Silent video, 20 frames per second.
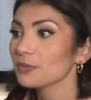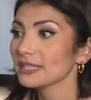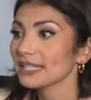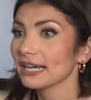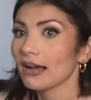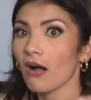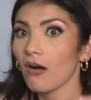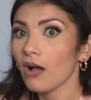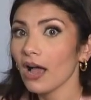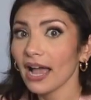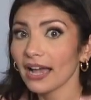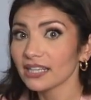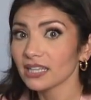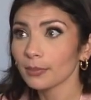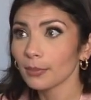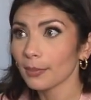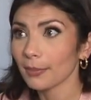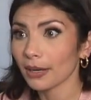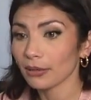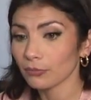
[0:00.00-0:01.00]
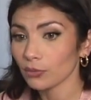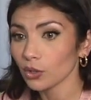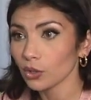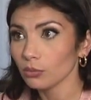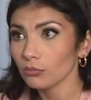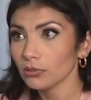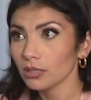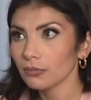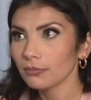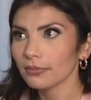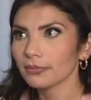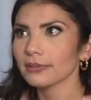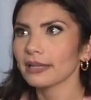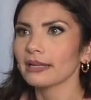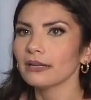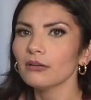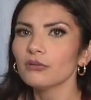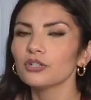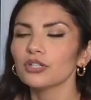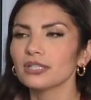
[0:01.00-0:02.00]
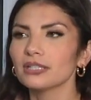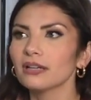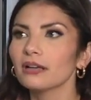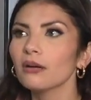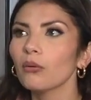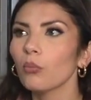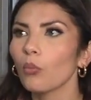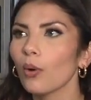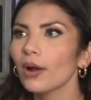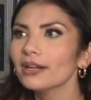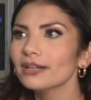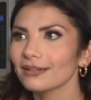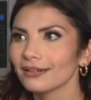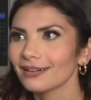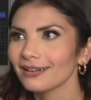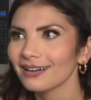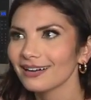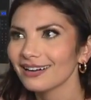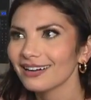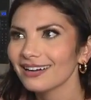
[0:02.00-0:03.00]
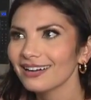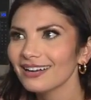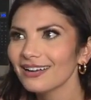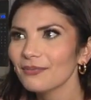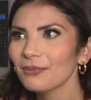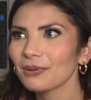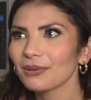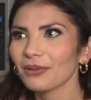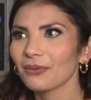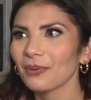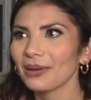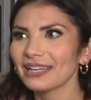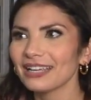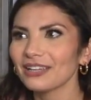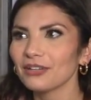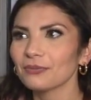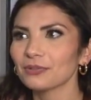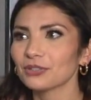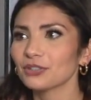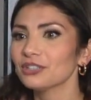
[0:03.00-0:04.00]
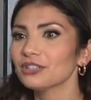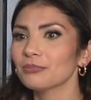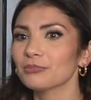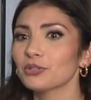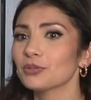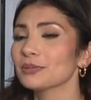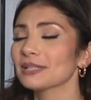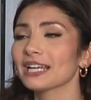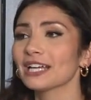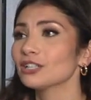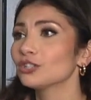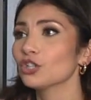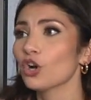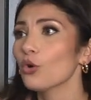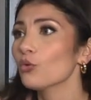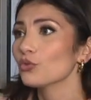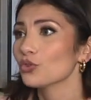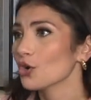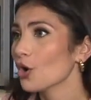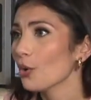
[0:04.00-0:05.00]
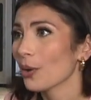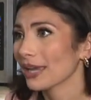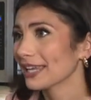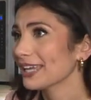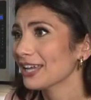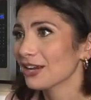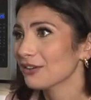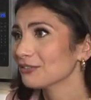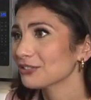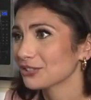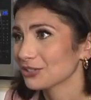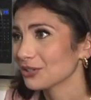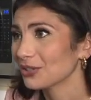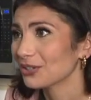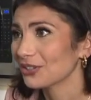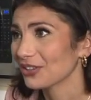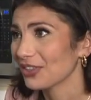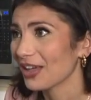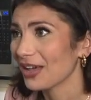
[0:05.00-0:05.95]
was like, I'll hide them in my room. We were like, no, she's gonna wonder. We were like, why can't you return them? She was like, I don't know, I can't return